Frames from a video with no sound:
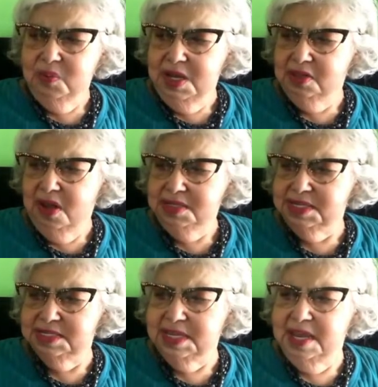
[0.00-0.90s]
Weight
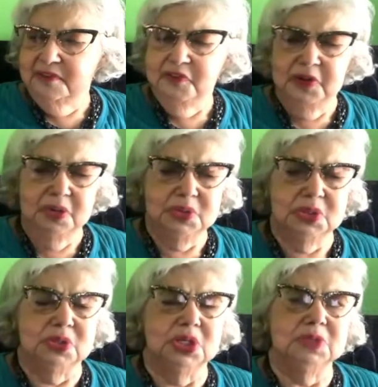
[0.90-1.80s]
loss is ahead for you,
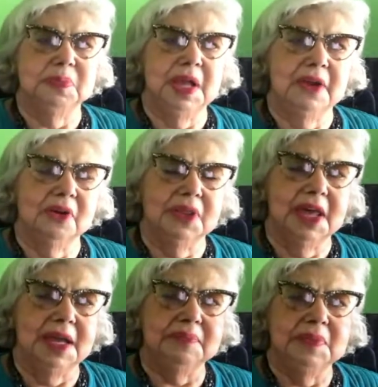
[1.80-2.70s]
so just plan on
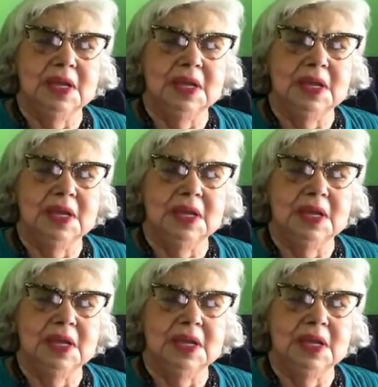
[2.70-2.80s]
that.